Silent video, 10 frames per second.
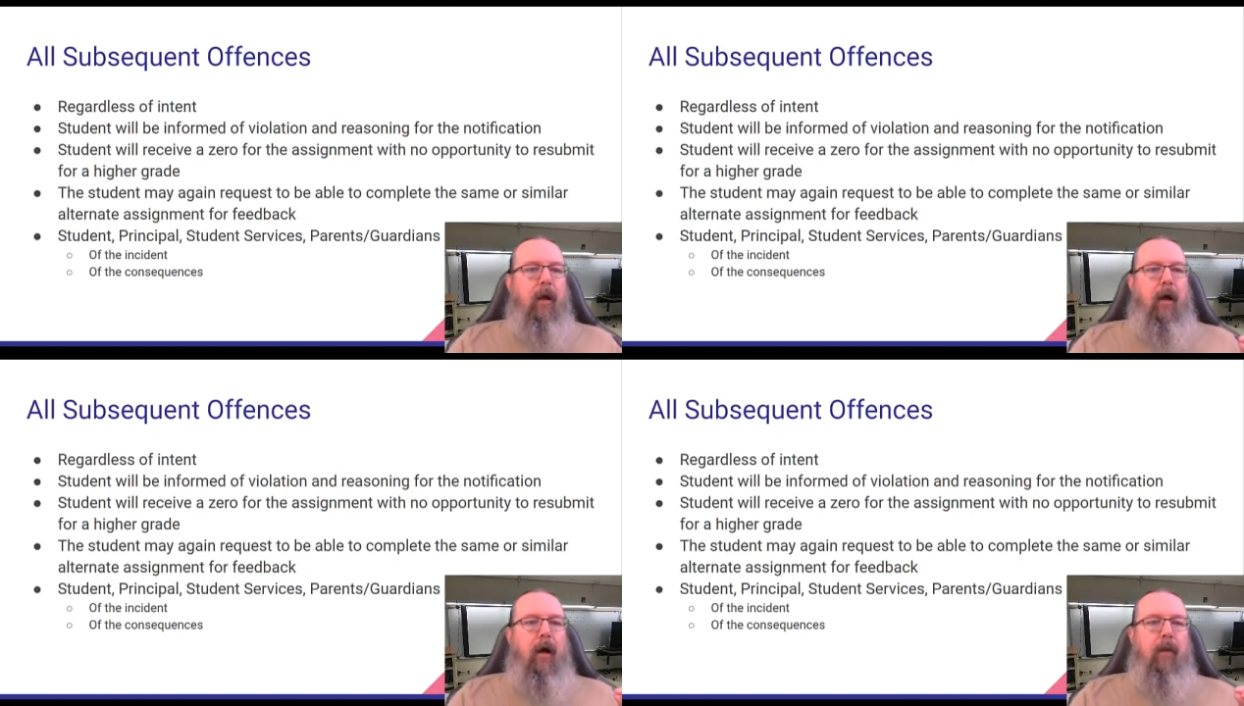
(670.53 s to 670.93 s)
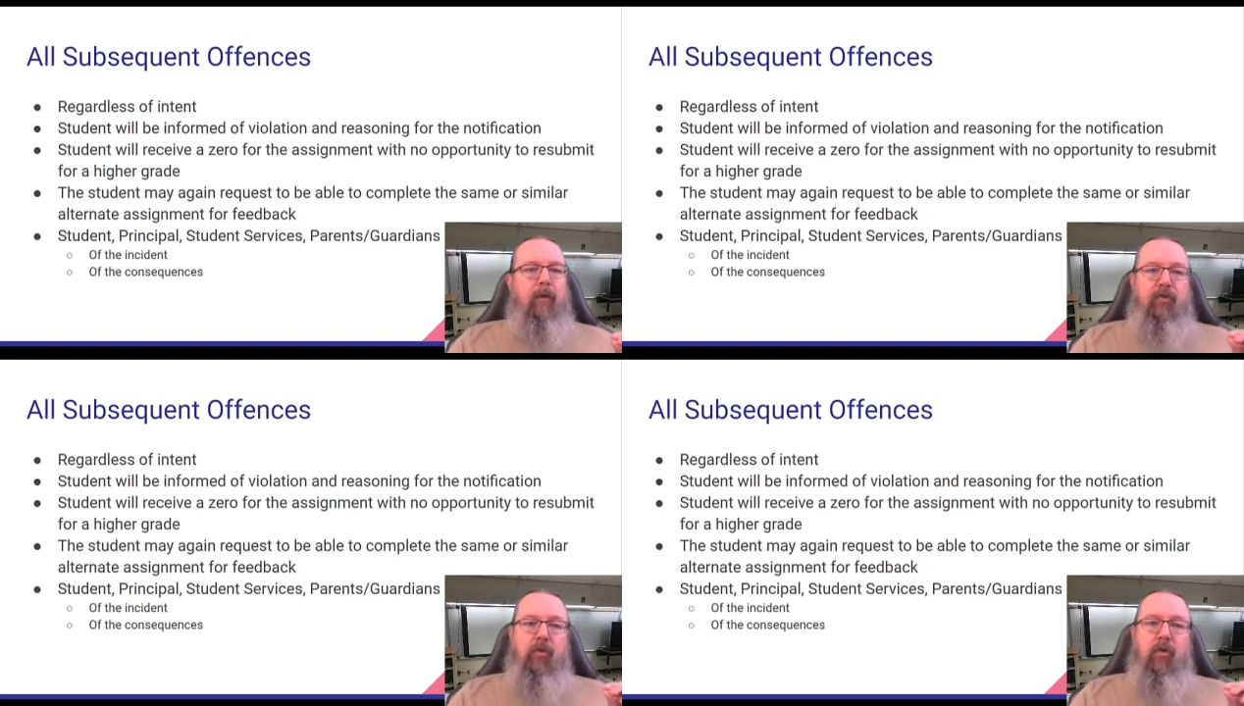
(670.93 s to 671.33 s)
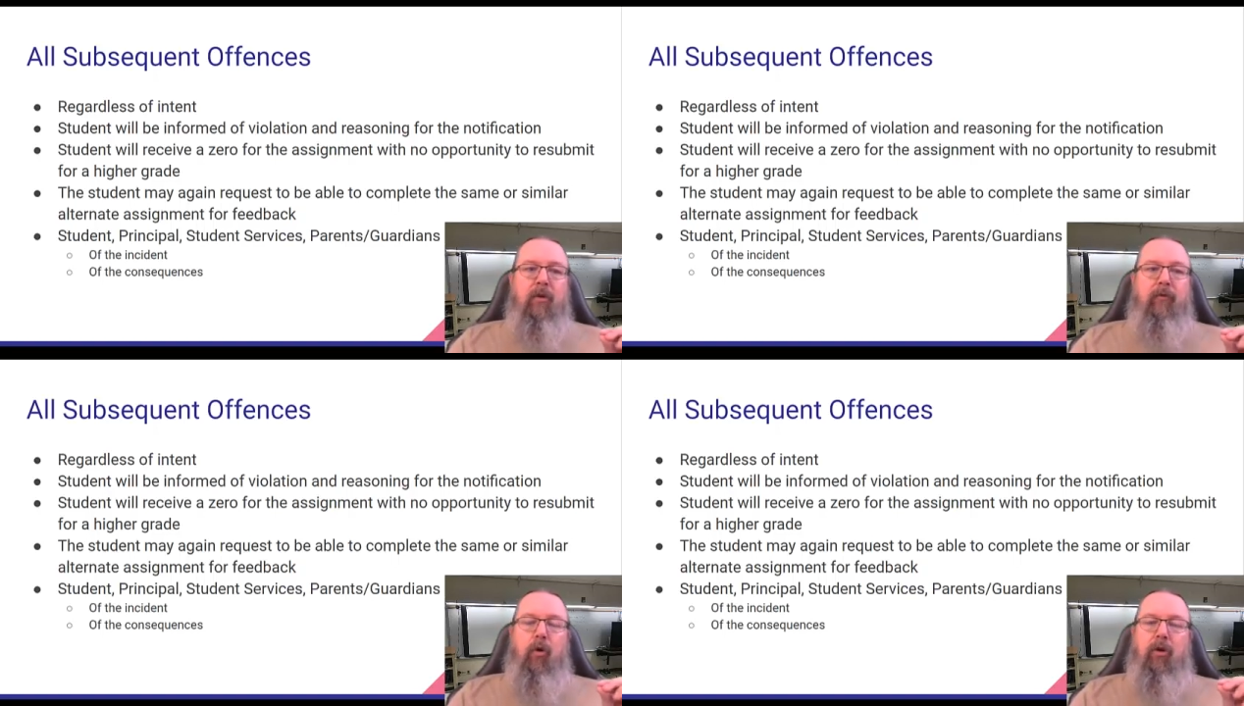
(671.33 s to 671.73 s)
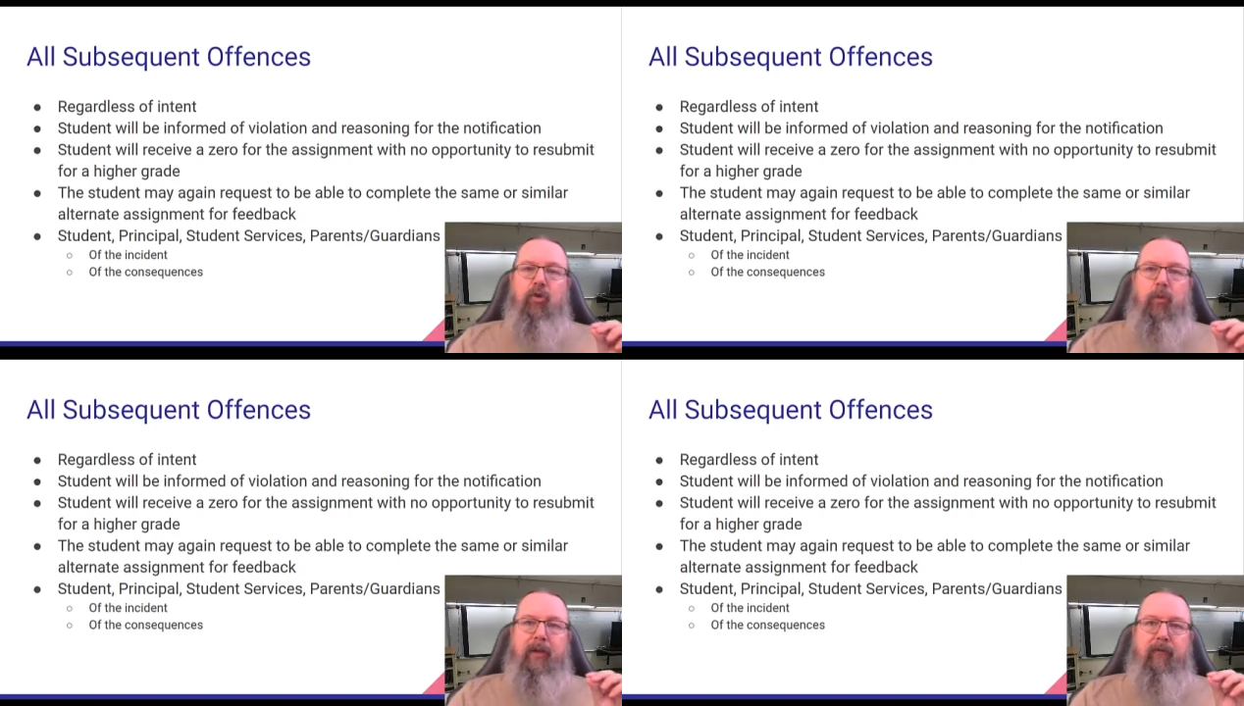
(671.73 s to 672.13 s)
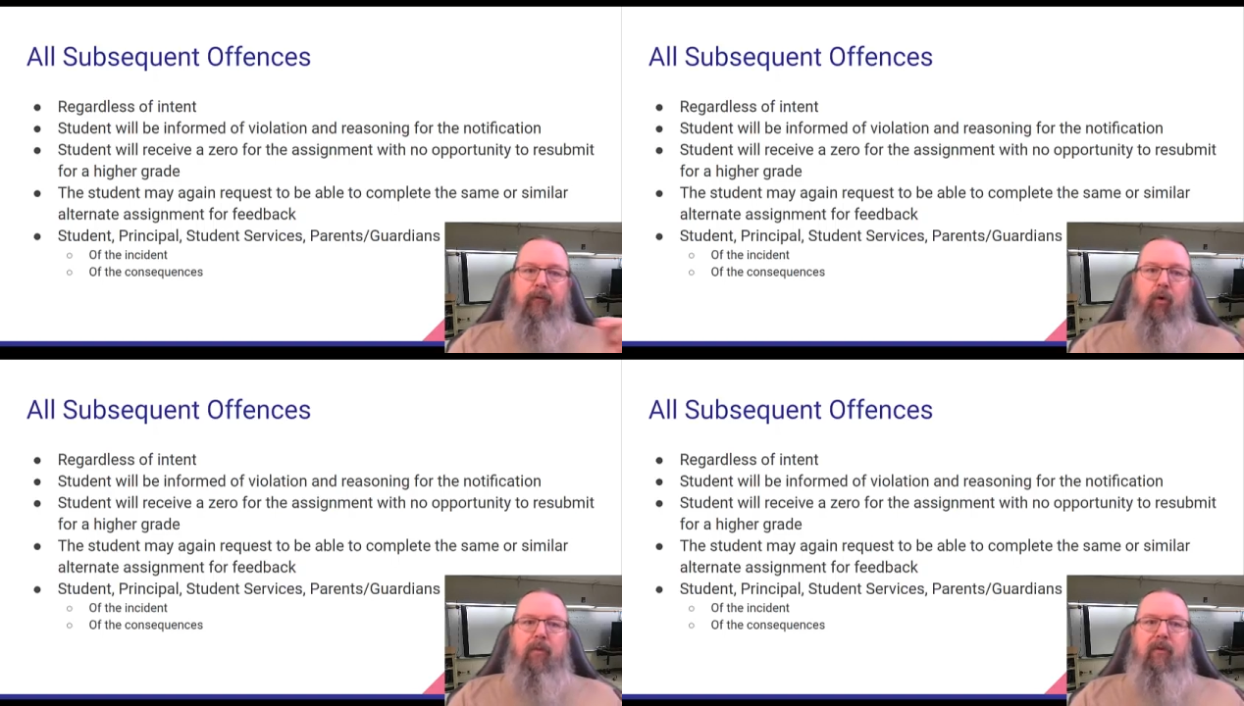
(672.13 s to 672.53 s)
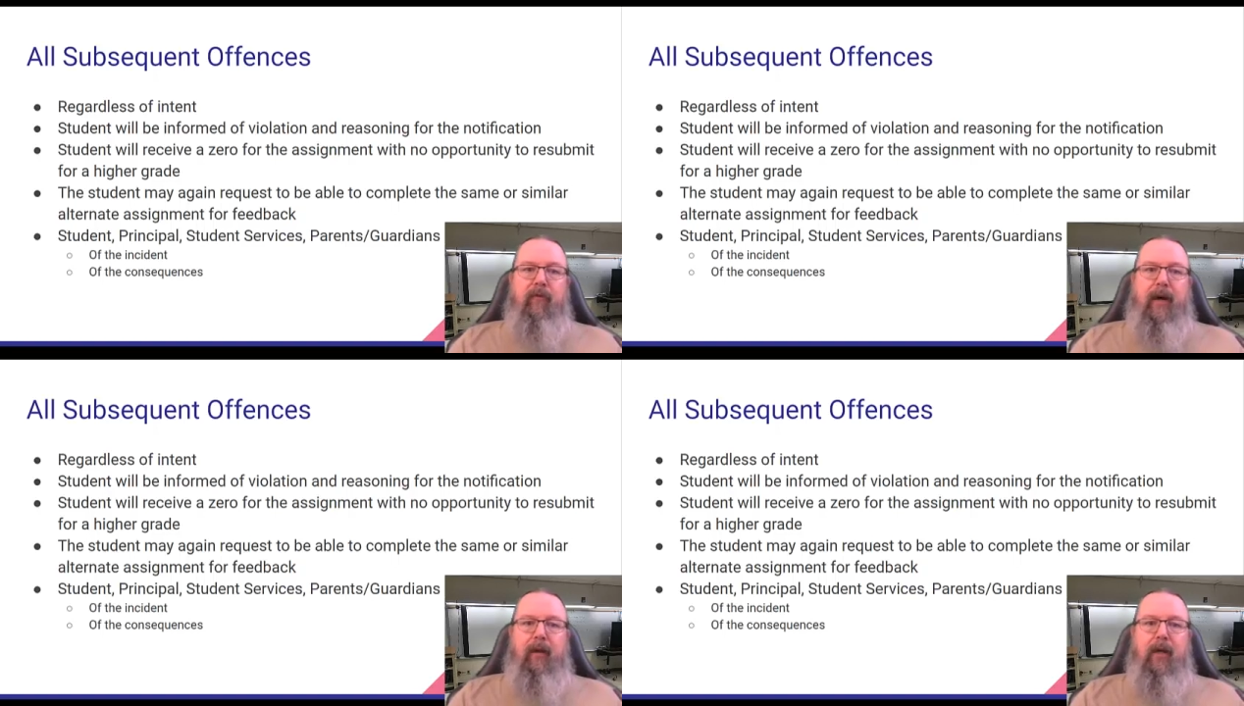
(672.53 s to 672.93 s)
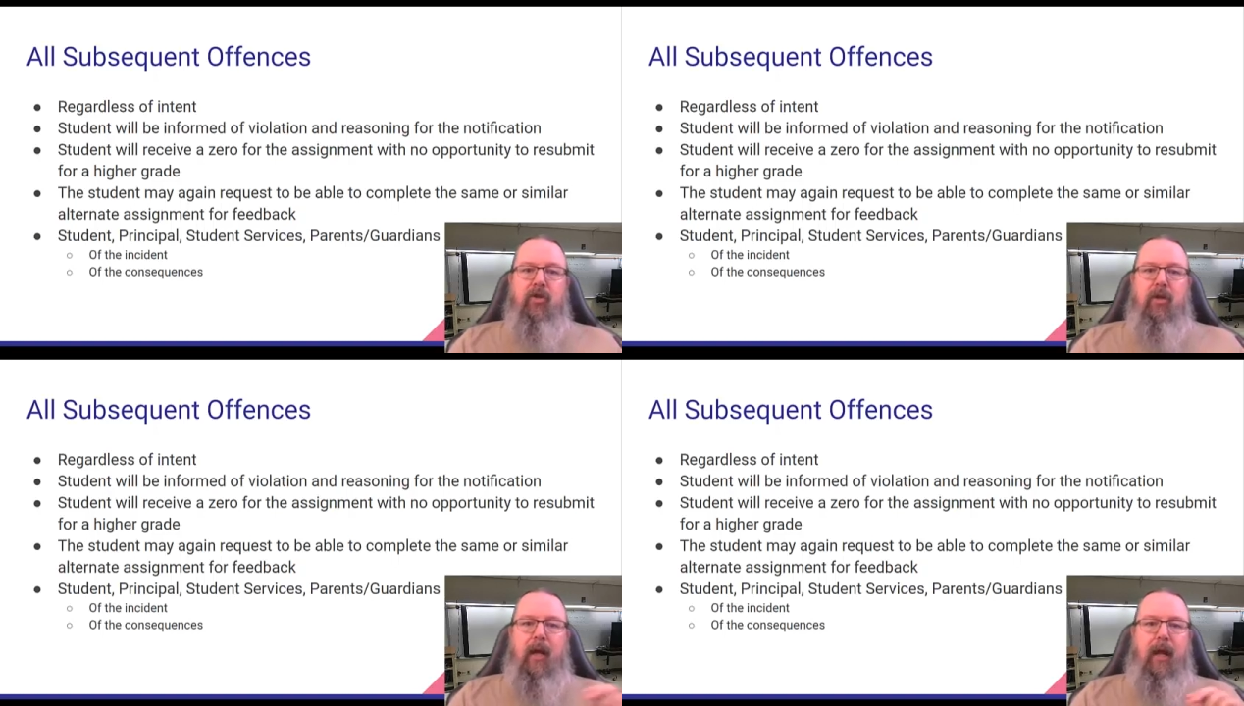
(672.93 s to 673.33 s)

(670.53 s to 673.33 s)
The student, of course, will be informed of the violation